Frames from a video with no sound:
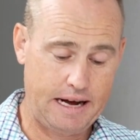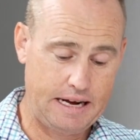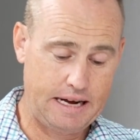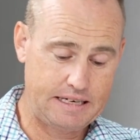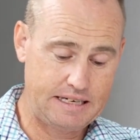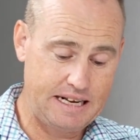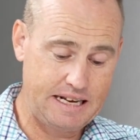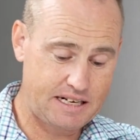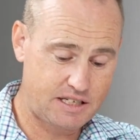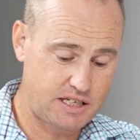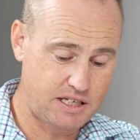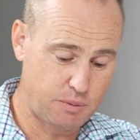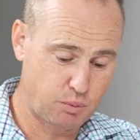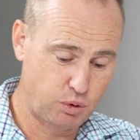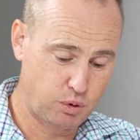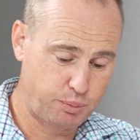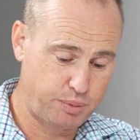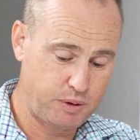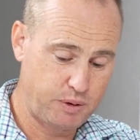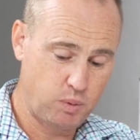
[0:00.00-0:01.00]
Next step
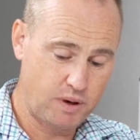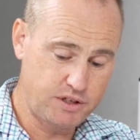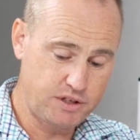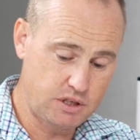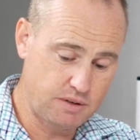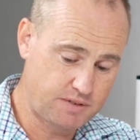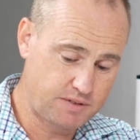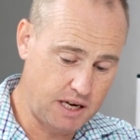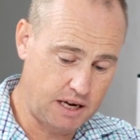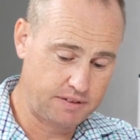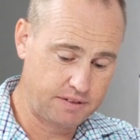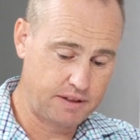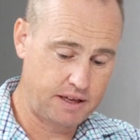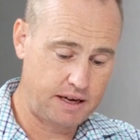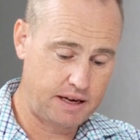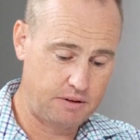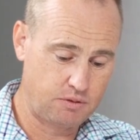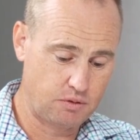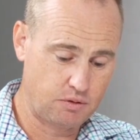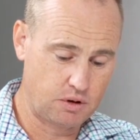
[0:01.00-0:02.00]
would be, once you've done
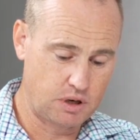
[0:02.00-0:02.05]
that